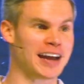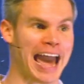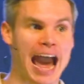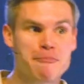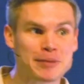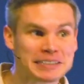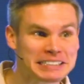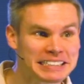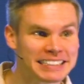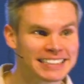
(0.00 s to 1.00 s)
happened
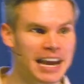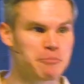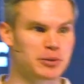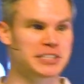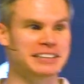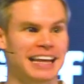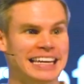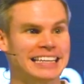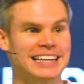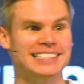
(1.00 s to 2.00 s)
and pretend
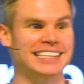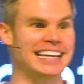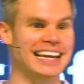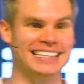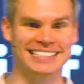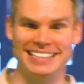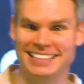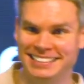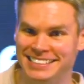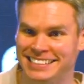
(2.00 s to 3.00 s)
like it doesn't
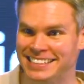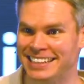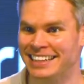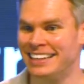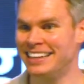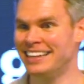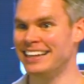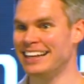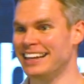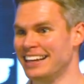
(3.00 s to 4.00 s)
exist,
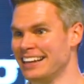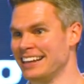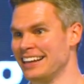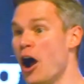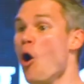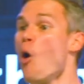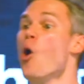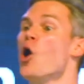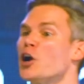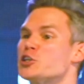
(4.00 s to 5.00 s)

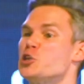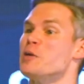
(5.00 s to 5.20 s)
or to